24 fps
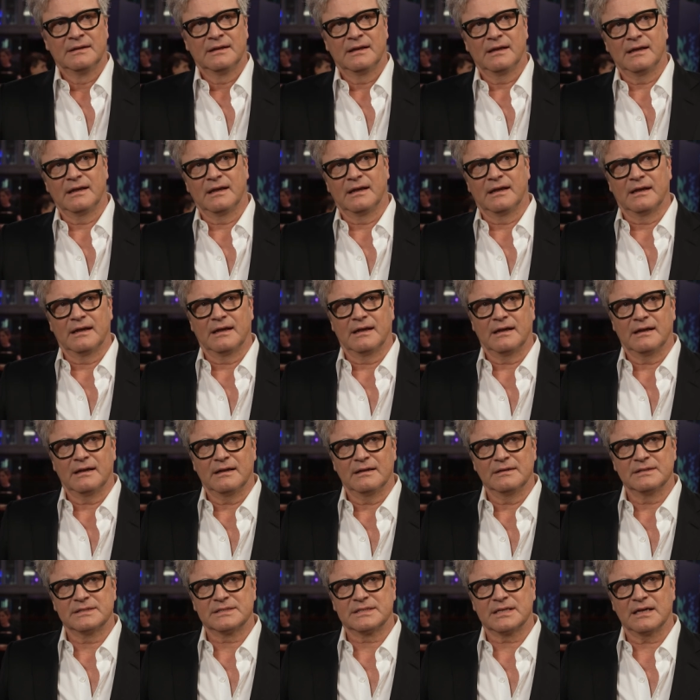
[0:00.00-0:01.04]

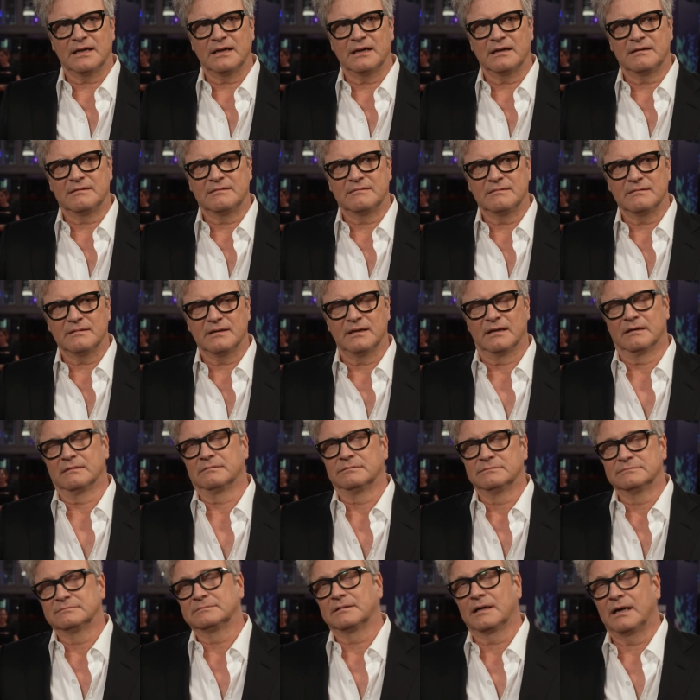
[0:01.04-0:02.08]
and said, you know,
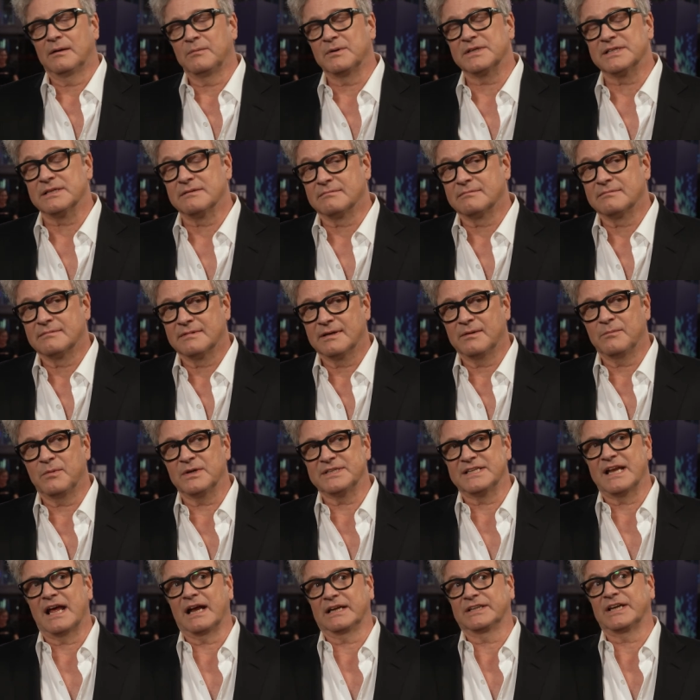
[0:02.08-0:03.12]
it
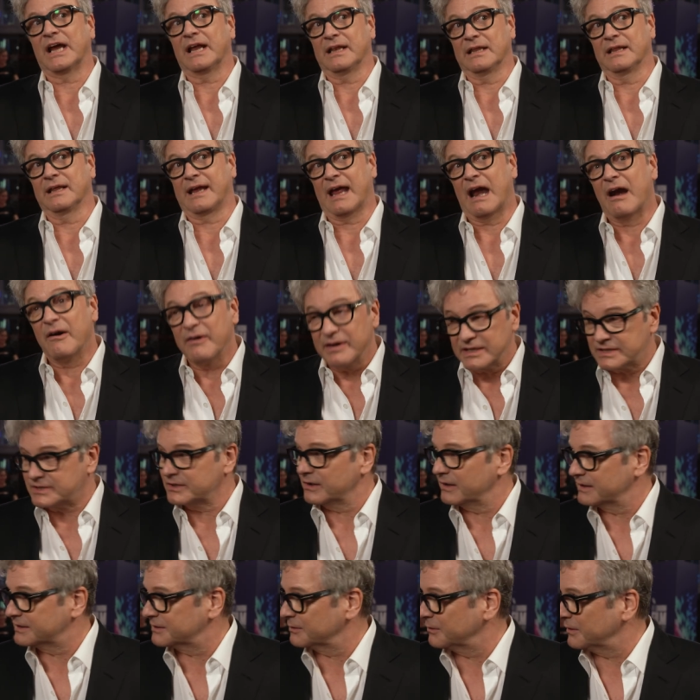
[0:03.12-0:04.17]
wasn't exactly the
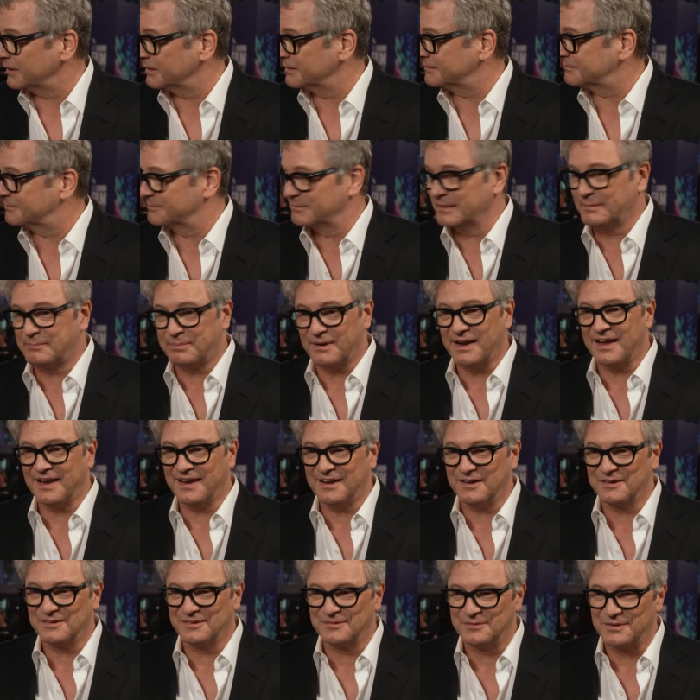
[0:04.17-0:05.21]
character I thought I'd be
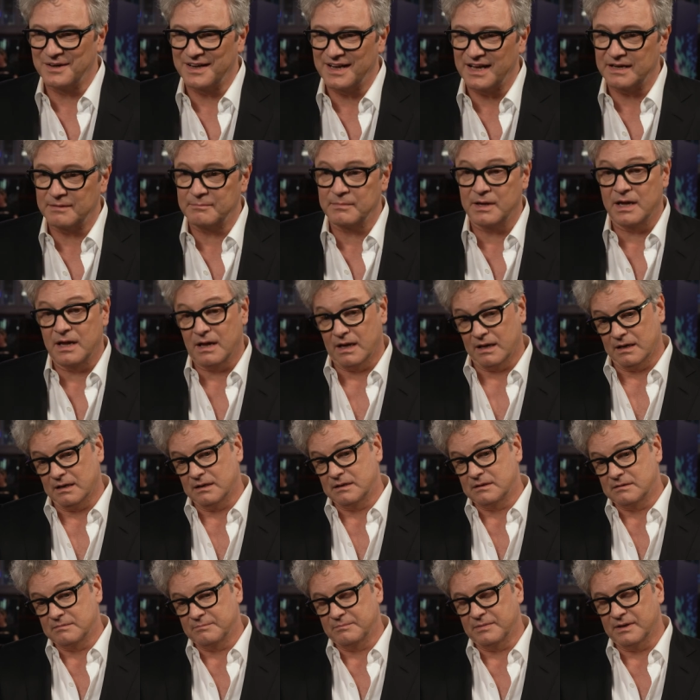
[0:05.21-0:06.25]
playing or what I had in mind,
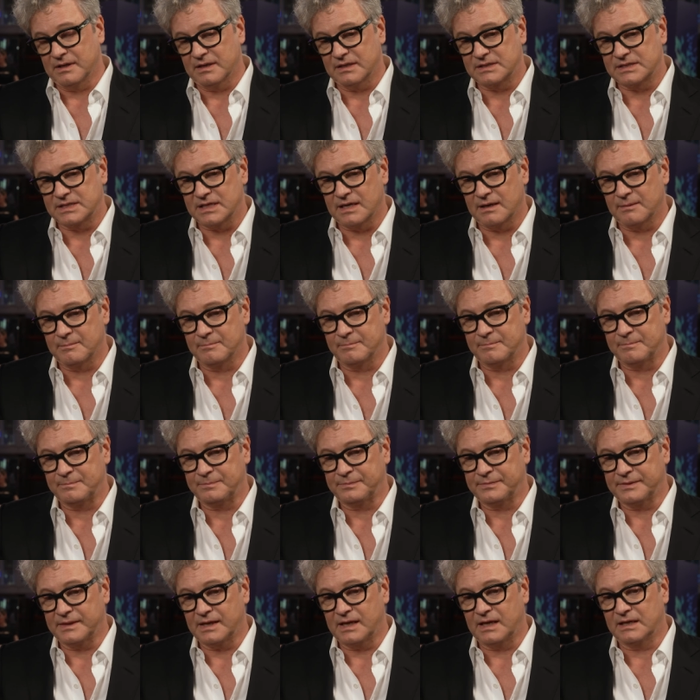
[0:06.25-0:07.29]
but
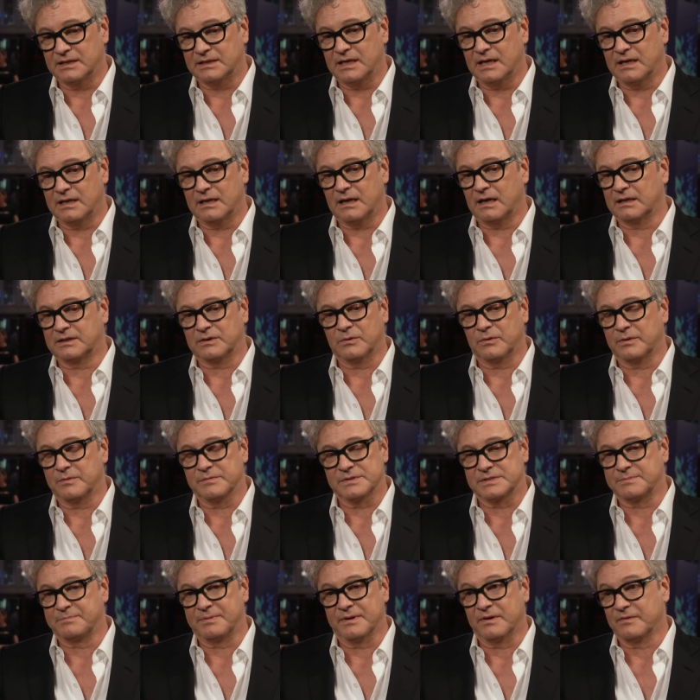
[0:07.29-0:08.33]
I thought it
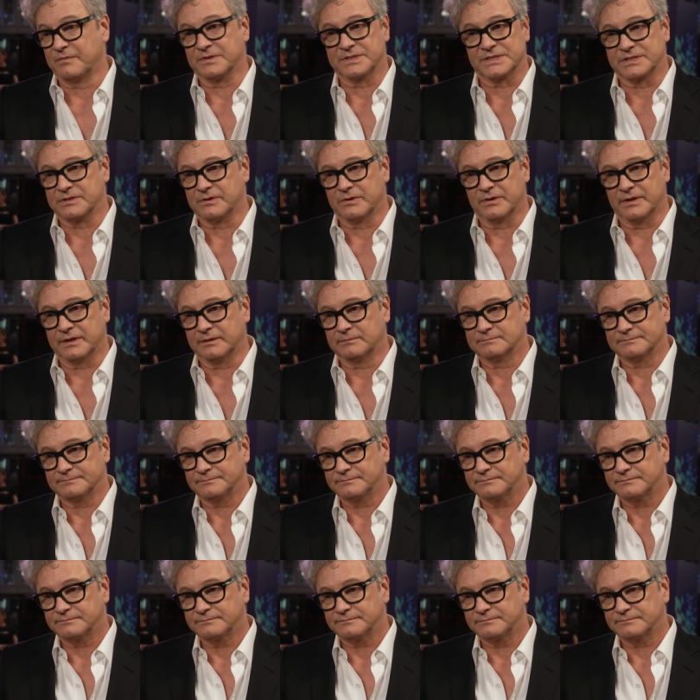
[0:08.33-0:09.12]
was a beautiful story,